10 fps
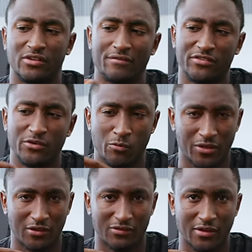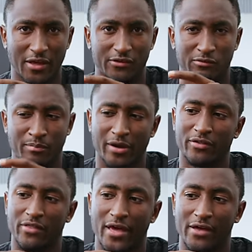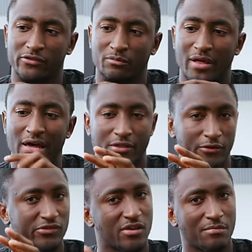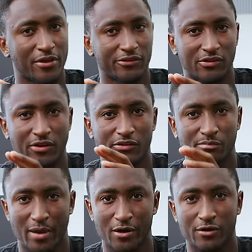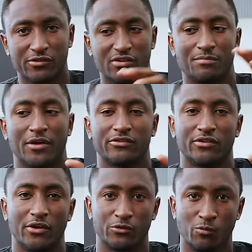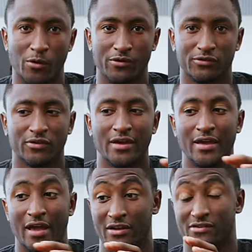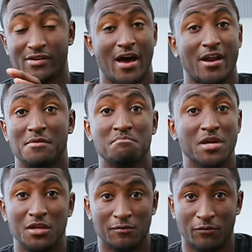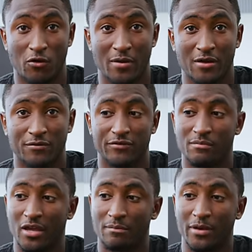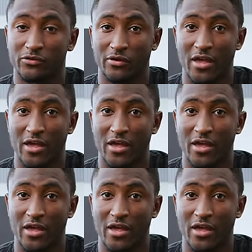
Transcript: obviously with this lens bigger than the Hasselblad and there's some things it does better, some things it does worse. It's not a medium format 50 megapixel